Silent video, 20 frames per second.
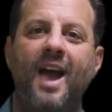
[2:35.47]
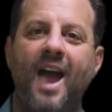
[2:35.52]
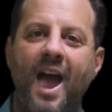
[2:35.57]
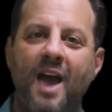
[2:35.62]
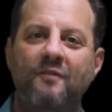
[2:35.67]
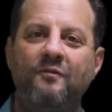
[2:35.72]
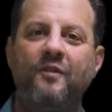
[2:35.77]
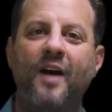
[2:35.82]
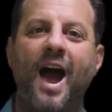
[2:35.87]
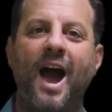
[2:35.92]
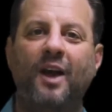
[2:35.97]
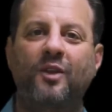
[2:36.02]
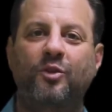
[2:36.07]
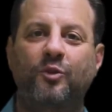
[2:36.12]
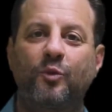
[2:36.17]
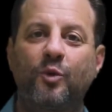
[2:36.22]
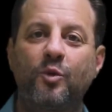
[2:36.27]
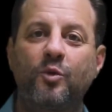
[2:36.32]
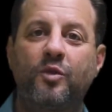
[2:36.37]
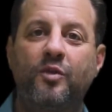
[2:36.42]
In fact,
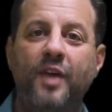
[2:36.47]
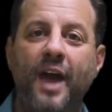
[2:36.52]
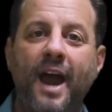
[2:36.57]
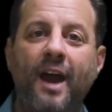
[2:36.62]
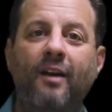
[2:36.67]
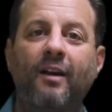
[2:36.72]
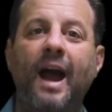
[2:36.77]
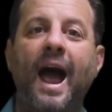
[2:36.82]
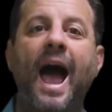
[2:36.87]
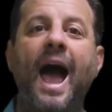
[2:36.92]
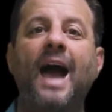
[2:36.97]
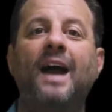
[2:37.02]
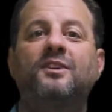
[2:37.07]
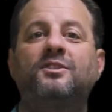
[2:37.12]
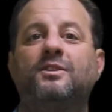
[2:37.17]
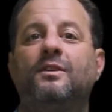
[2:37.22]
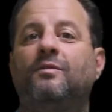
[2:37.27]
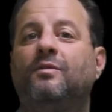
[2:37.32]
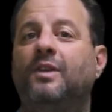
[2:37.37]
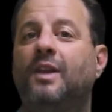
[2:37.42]
through their
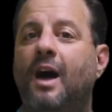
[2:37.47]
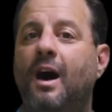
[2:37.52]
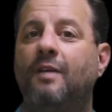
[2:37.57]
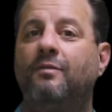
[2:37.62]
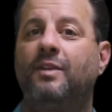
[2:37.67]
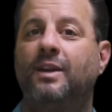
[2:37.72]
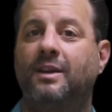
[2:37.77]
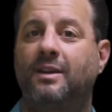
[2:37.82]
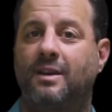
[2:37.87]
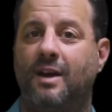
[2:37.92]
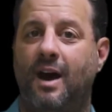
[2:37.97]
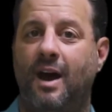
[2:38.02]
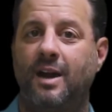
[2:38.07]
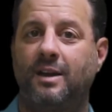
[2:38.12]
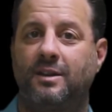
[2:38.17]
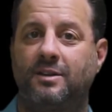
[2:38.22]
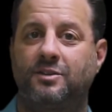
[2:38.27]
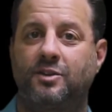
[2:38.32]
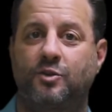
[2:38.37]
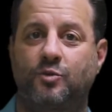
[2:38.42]
acts of love and
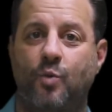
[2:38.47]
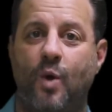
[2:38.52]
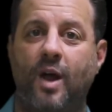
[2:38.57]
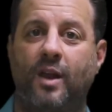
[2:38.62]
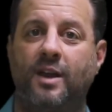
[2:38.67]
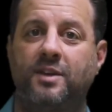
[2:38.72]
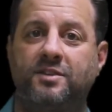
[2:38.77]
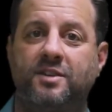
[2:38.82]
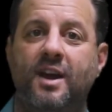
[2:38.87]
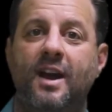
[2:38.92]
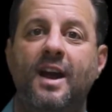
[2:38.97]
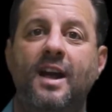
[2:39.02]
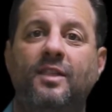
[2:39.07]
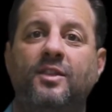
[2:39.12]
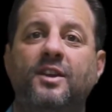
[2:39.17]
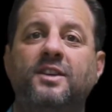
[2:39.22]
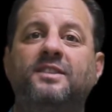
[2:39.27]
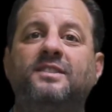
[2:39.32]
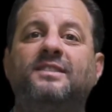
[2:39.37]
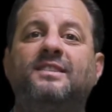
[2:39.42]
kindness, as well as
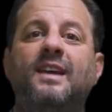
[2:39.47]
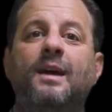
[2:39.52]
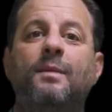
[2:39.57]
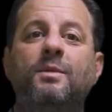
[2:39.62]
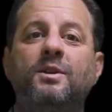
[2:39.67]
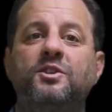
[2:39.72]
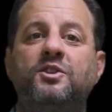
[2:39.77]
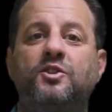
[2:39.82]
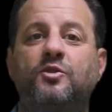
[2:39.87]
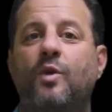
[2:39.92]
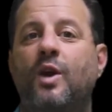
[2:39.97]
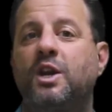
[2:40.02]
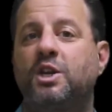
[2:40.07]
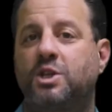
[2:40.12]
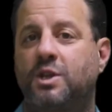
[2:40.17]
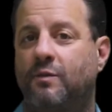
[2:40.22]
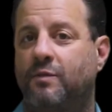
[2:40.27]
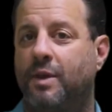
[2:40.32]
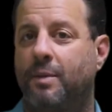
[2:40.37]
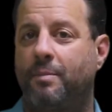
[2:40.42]
the
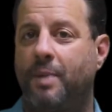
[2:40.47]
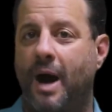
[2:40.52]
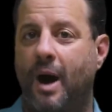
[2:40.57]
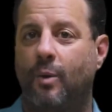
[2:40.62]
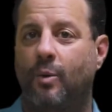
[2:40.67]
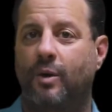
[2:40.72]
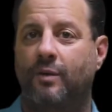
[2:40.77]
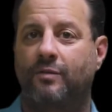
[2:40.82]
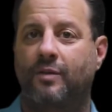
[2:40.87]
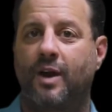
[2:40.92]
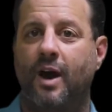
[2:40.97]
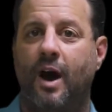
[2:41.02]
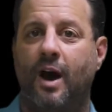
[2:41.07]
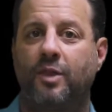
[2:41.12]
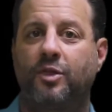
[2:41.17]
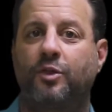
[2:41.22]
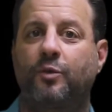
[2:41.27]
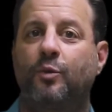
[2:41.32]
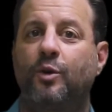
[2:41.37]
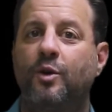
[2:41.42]
demonstration of the power of
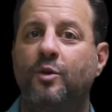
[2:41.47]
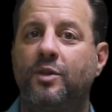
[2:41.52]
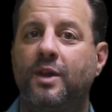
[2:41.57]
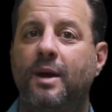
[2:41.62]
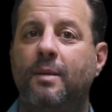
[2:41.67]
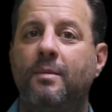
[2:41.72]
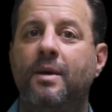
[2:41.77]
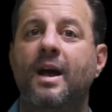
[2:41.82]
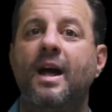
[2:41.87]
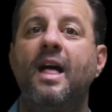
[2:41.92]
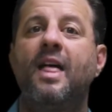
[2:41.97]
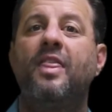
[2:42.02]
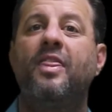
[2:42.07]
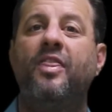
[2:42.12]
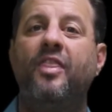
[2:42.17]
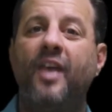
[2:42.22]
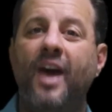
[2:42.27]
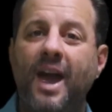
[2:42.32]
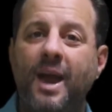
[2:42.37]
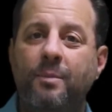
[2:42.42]
God through them,
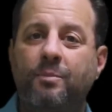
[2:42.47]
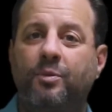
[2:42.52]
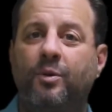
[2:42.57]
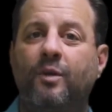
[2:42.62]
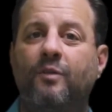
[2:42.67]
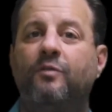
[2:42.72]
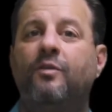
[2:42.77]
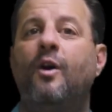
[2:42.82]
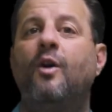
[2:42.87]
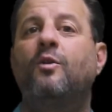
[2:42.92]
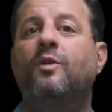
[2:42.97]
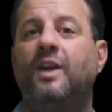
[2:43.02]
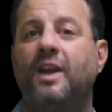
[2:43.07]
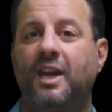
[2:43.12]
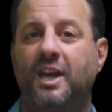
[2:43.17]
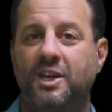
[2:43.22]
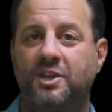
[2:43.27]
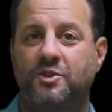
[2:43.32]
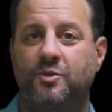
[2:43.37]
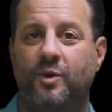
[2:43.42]
they provoke
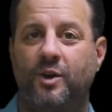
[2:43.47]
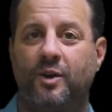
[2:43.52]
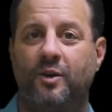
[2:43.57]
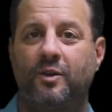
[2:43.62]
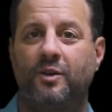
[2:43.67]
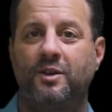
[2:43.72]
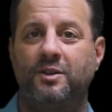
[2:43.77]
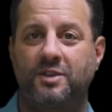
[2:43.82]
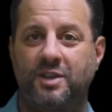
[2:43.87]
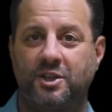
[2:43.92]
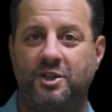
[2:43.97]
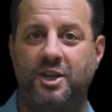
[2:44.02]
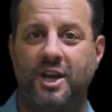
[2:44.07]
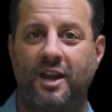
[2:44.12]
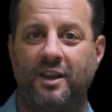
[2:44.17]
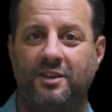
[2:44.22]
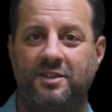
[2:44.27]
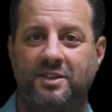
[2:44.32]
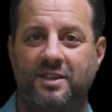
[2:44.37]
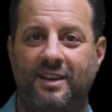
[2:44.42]
Israel to
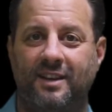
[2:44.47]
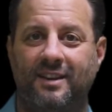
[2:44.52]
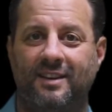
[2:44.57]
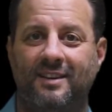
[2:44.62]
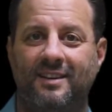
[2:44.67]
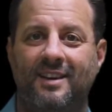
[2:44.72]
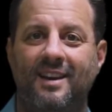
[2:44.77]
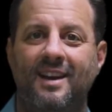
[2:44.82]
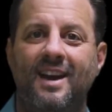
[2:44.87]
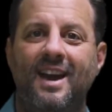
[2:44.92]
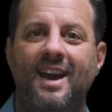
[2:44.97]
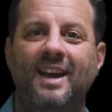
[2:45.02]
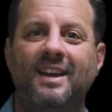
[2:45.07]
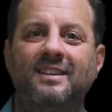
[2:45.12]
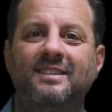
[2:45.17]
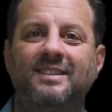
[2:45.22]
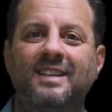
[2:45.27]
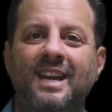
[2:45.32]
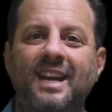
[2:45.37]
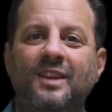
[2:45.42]
jealousy.
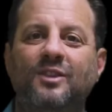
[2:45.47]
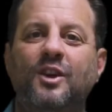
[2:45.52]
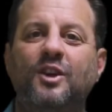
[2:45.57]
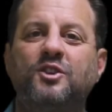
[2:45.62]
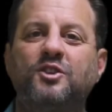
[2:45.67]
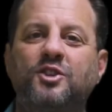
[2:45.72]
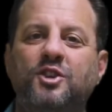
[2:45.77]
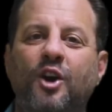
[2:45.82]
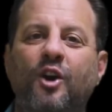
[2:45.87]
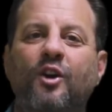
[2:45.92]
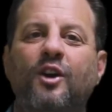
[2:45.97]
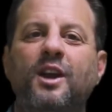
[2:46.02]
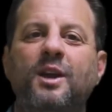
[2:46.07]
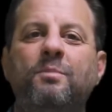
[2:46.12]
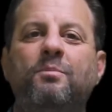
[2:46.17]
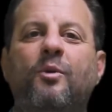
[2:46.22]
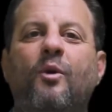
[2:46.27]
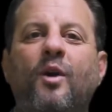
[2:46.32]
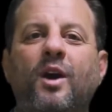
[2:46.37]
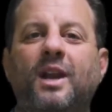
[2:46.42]
Indeed, the
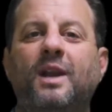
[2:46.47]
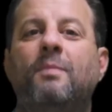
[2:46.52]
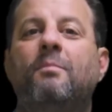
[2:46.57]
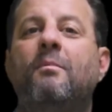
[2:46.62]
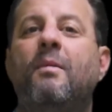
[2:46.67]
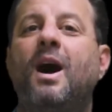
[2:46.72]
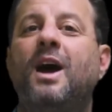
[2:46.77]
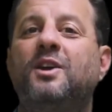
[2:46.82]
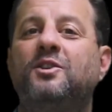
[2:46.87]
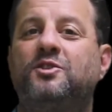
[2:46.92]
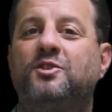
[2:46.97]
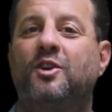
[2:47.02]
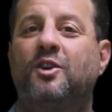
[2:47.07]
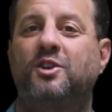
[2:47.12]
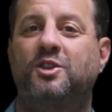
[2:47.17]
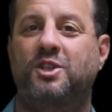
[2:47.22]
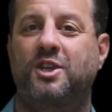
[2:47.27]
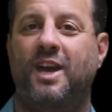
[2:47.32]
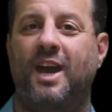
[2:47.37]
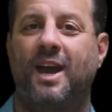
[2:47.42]
turning point in my
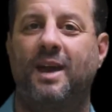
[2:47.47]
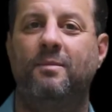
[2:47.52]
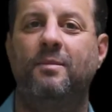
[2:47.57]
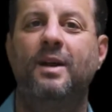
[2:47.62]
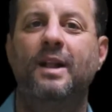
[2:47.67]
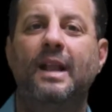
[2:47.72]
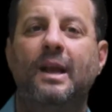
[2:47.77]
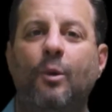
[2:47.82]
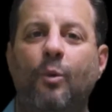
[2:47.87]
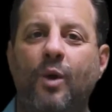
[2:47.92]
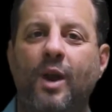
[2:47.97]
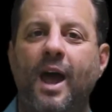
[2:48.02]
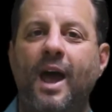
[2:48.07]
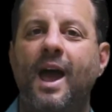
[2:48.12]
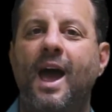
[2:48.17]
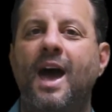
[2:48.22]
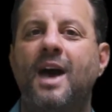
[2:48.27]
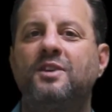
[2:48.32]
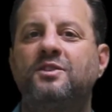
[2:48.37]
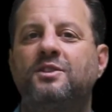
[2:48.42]
search came when I
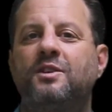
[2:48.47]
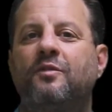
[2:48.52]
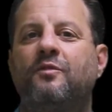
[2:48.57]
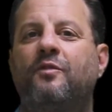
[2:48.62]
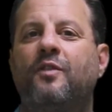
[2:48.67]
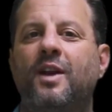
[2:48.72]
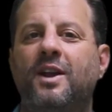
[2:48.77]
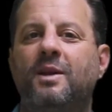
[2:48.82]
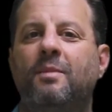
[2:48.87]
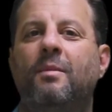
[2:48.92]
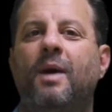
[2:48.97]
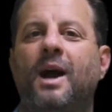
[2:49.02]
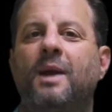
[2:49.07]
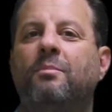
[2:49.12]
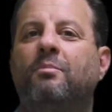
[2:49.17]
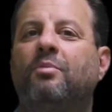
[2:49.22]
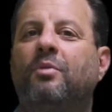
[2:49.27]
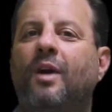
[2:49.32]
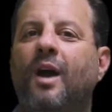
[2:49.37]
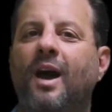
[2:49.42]
asked a friend of
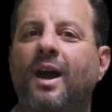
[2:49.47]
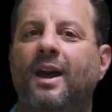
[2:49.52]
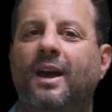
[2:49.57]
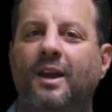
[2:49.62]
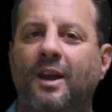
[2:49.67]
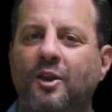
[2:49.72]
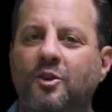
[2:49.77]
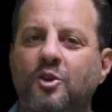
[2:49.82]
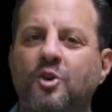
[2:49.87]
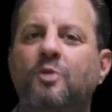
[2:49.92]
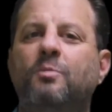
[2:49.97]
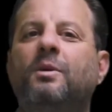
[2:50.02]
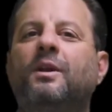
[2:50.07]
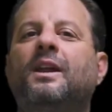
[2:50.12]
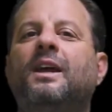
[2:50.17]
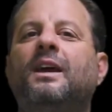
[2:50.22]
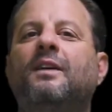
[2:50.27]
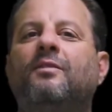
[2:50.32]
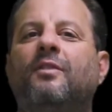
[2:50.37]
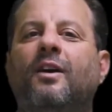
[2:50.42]
mine, Brian, a new
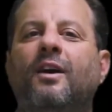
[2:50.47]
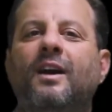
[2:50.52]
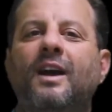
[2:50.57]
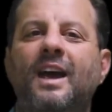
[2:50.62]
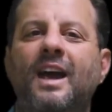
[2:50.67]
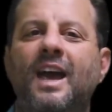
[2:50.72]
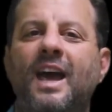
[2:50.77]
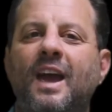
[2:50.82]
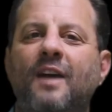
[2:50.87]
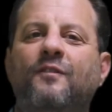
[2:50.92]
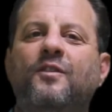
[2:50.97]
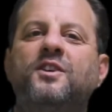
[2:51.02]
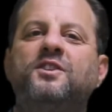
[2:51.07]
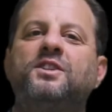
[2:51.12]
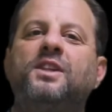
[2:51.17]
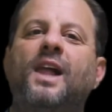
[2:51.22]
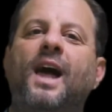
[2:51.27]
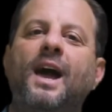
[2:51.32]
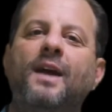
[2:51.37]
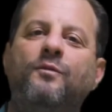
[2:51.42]
believer, if
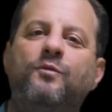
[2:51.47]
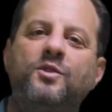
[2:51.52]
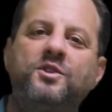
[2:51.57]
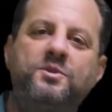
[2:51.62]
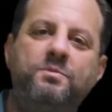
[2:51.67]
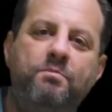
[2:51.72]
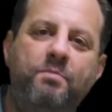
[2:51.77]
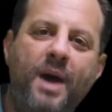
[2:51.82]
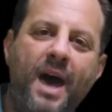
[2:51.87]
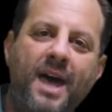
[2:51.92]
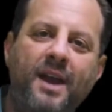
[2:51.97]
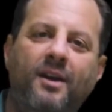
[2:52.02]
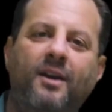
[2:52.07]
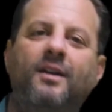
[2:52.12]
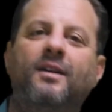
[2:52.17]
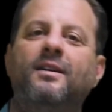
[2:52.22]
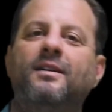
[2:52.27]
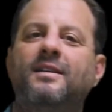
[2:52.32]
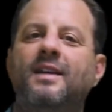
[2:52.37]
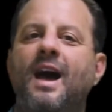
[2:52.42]
his life was
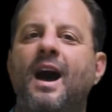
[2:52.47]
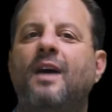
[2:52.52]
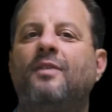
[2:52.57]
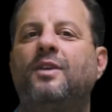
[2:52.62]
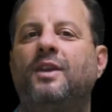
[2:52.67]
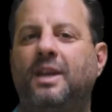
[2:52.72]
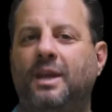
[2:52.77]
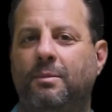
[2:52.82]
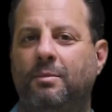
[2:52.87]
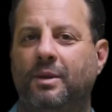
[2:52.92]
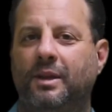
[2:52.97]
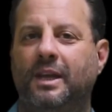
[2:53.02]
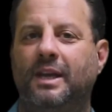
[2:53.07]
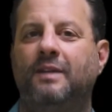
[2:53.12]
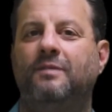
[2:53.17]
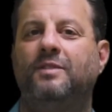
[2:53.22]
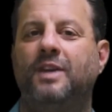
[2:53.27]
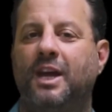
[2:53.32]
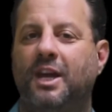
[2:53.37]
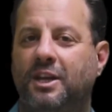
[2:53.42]
better now that he
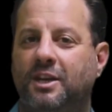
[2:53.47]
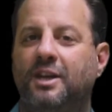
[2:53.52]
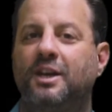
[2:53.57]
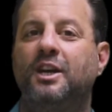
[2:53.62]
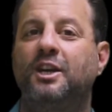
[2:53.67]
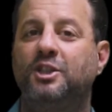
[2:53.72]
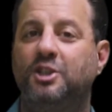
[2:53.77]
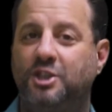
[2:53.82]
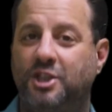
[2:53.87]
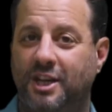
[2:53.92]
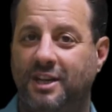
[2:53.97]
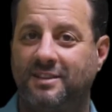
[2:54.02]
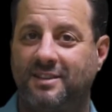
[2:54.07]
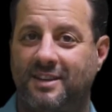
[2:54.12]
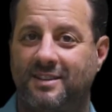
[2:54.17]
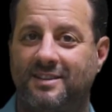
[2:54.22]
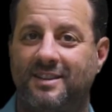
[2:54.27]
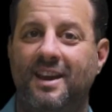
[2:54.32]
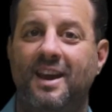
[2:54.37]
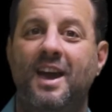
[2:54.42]
believed in
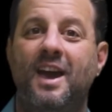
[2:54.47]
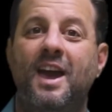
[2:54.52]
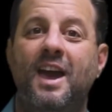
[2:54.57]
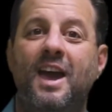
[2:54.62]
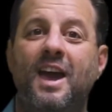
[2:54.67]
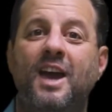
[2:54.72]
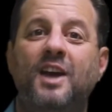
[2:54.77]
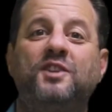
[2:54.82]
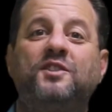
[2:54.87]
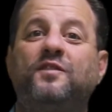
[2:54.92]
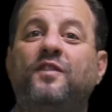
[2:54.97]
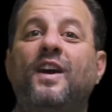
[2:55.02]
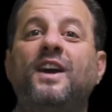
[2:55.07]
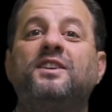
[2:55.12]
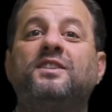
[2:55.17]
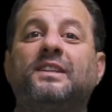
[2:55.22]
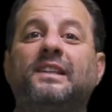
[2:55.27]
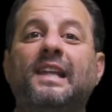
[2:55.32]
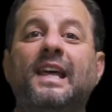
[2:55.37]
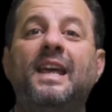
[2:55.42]
Jesus. His
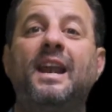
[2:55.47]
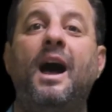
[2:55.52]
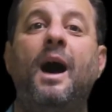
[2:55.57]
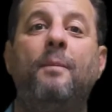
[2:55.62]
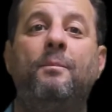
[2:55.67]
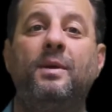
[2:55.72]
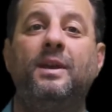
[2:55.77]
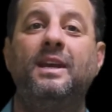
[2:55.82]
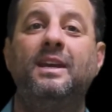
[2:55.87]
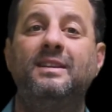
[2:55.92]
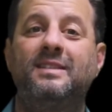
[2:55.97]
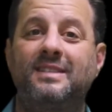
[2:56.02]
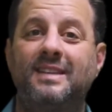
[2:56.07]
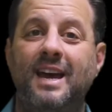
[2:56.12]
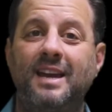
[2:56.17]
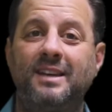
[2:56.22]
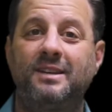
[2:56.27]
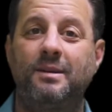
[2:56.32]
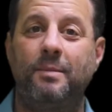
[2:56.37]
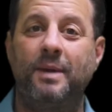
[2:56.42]
face lit up and he
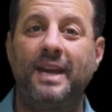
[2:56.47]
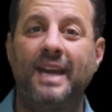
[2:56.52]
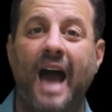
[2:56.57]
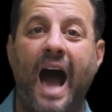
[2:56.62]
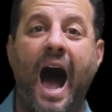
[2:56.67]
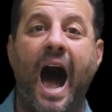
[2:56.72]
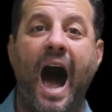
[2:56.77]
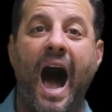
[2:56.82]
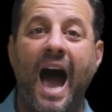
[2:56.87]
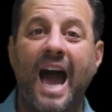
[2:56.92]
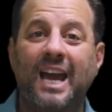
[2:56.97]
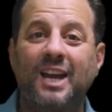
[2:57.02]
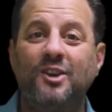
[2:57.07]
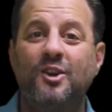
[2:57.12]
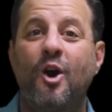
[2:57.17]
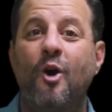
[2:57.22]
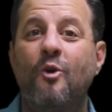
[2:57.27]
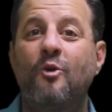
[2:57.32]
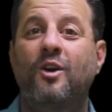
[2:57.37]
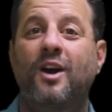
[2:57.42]
said to me, "I
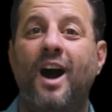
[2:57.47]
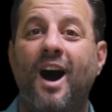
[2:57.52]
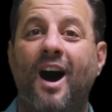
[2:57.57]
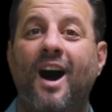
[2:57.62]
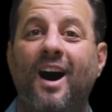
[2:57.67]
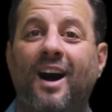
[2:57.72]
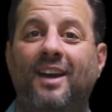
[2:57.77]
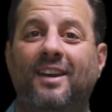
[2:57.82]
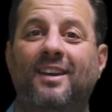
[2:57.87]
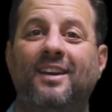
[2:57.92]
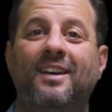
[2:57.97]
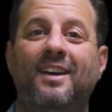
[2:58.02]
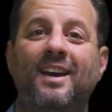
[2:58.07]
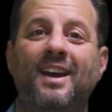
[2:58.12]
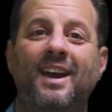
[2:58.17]
know God."